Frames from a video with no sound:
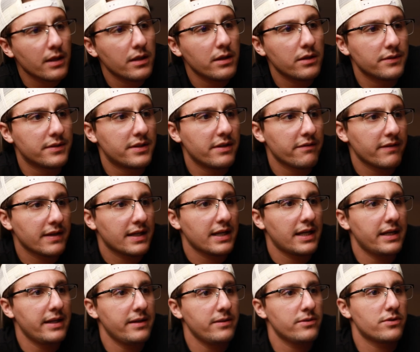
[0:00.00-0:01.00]
A little different
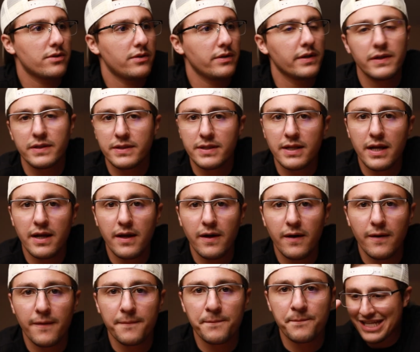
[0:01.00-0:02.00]
kind of intro here today,
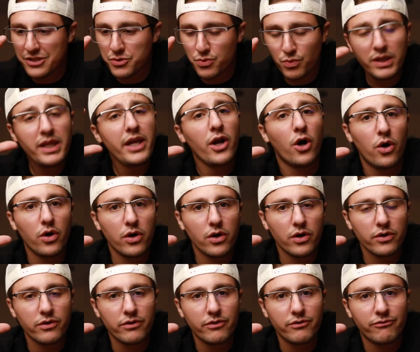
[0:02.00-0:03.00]
huh? It's really
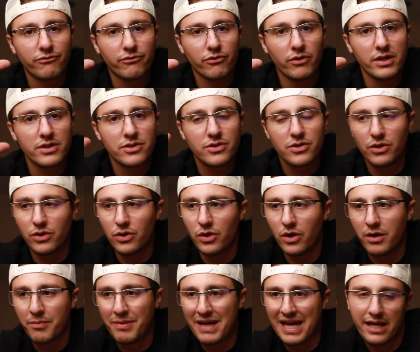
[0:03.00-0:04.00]
hard for us to
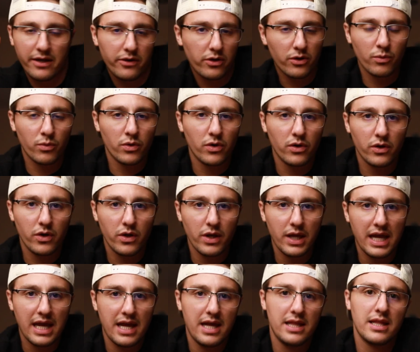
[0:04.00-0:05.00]
look back at our work
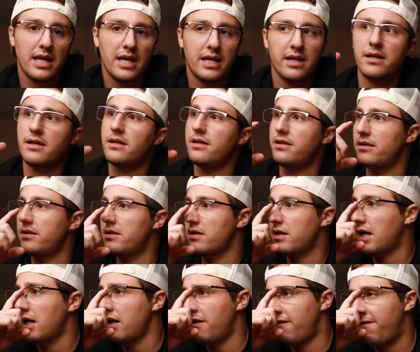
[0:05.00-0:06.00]
and like
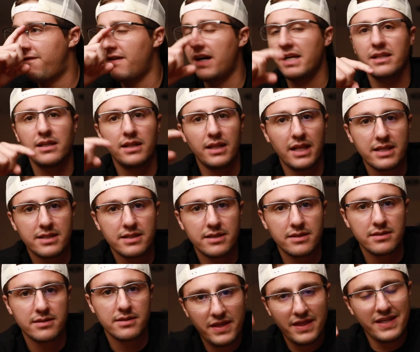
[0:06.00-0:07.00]
kind of find the
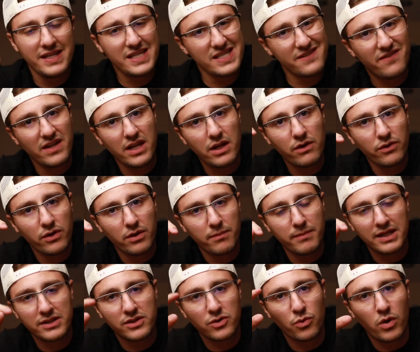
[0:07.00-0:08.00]
lessons. This video you're
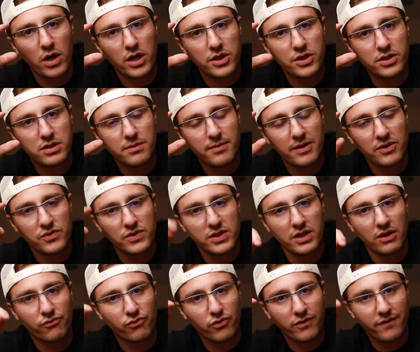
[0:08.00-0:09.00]
about to watch is about
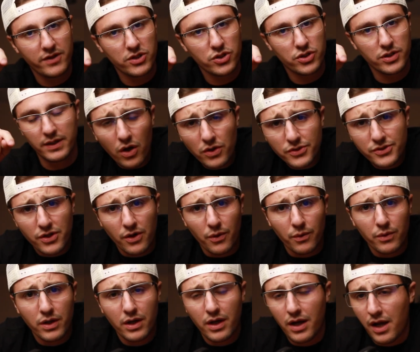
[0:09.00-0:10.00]
self-revision.
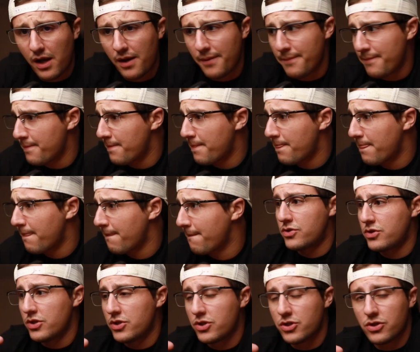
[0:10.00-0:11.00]
Also, um,
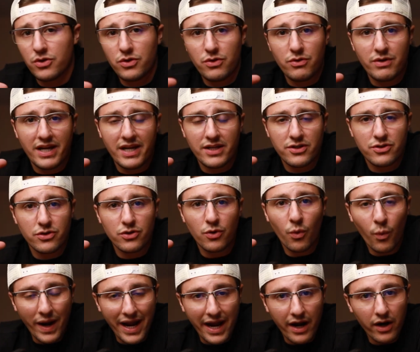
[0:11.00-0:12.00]
just so you guys are
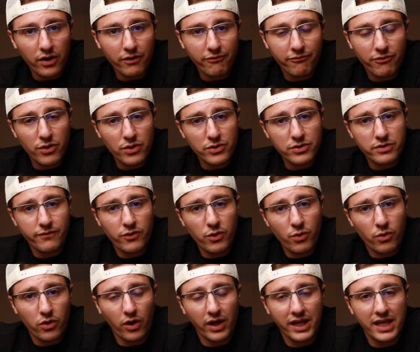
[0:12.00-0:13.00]
aware, for those of you
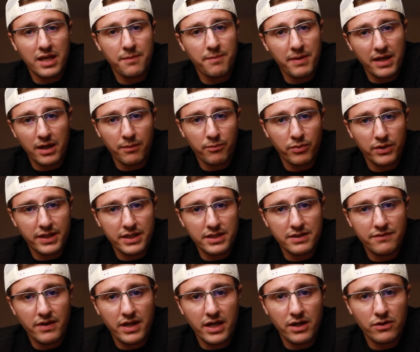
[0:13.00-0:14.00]
who are keeping up with
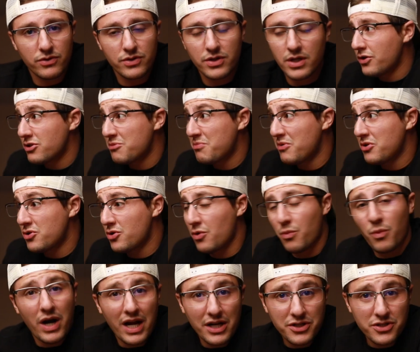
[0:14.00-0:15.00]
these videos, you're supposed to
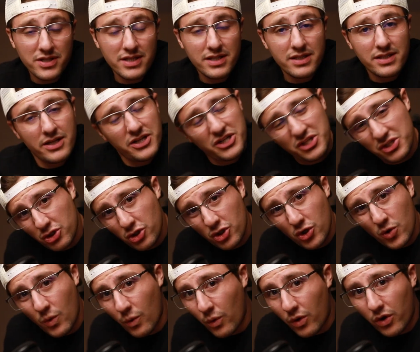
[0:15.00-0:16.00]
watch these in a
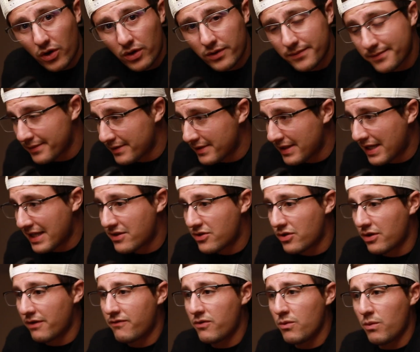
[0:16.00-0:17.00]
certain order. And
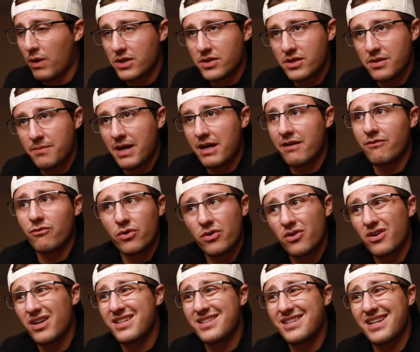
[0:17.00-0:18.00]
so if you watch them out of
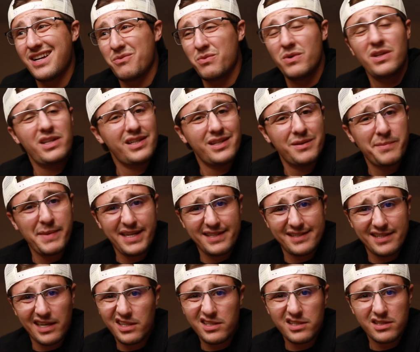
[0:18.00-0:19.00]
order, it's not really gonna make
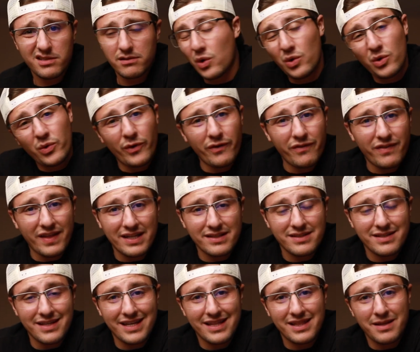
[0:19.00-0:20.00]
sense. Don't know if
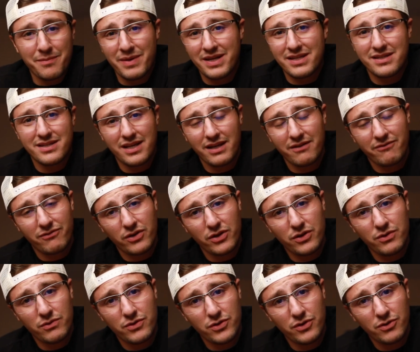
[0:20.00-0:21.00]
that's like the best thing for
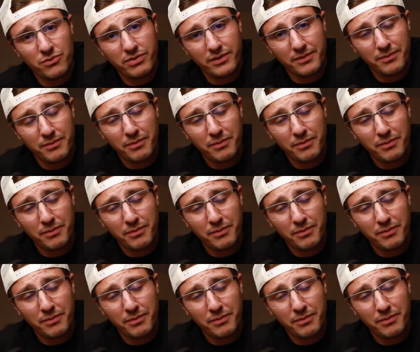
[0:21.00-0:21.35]
YouTube,